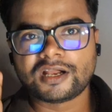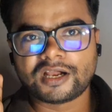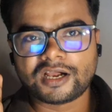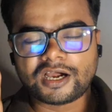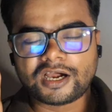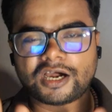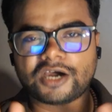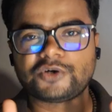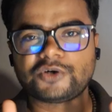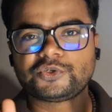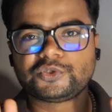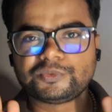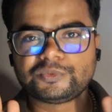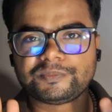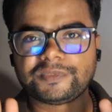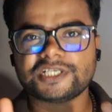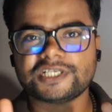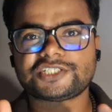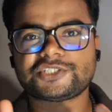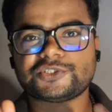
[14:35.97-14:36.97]
how to
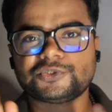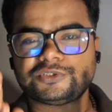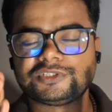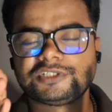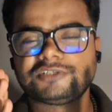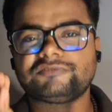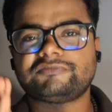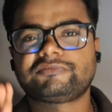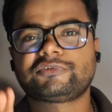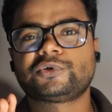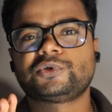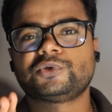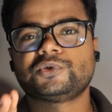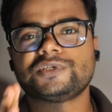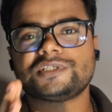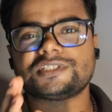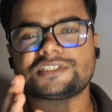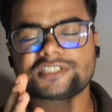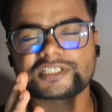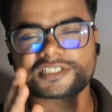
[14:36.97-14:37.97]
make sure that
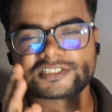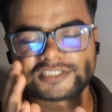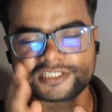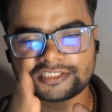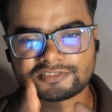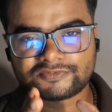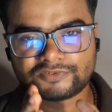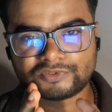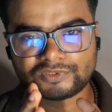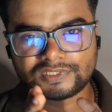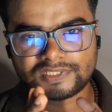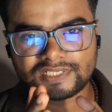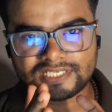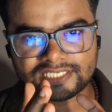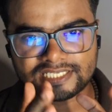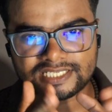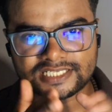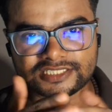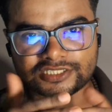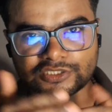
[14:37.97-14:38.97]
Frodo is successful
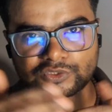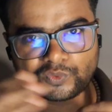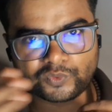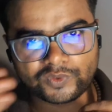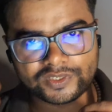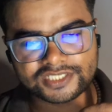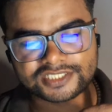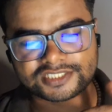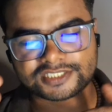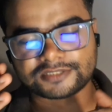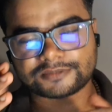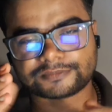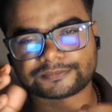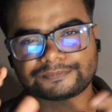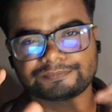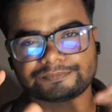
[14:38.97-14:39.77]
in his quest.